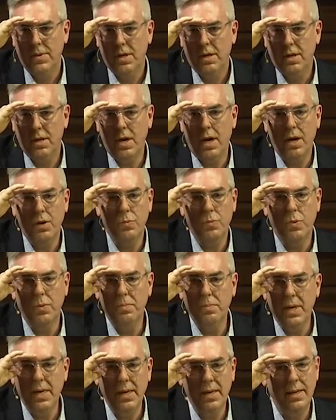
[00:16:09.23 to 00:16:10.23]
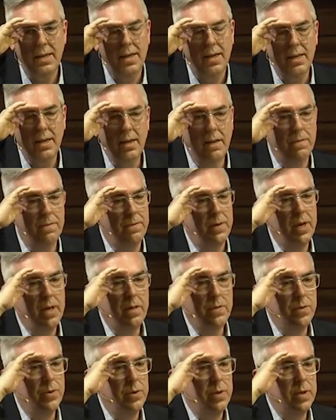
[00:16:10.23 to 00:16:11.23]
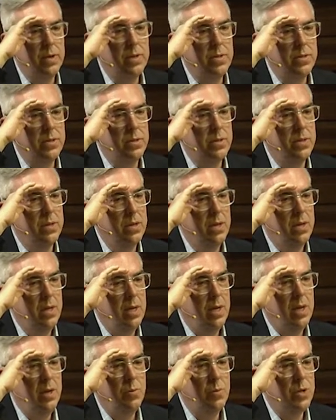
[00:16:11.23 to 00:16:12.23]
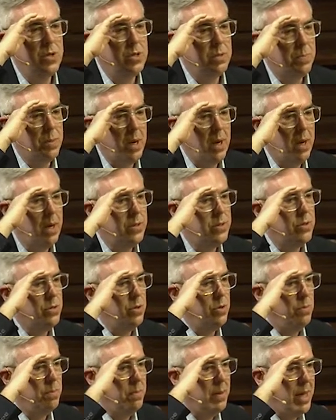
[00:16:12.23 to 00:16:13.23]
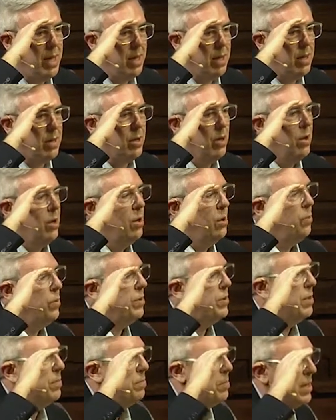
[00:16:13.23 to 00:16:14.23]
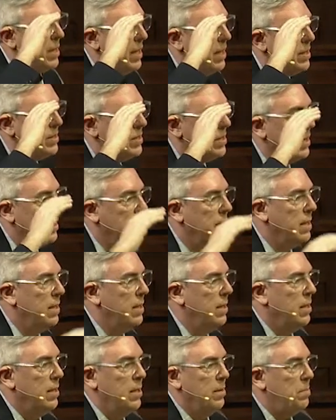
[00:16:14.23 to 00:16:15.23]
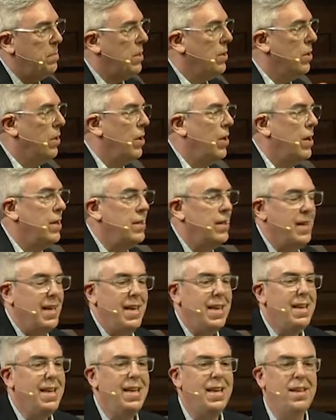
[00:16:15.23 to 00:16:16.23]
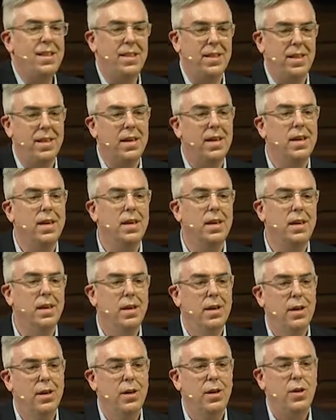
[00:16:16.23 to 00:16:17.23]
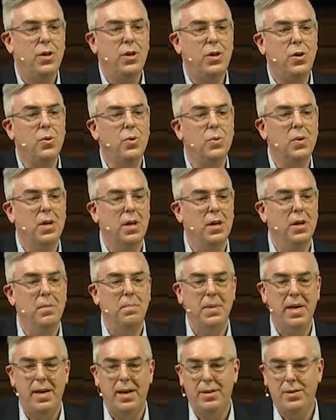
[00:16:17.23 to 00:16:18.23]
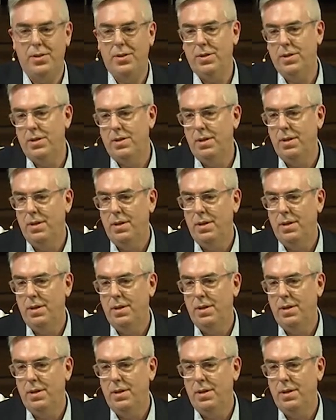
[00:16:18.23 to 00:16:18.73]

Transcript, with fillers: God will meet any faithfulness and response you make with a blessing beyond anything you can imagine.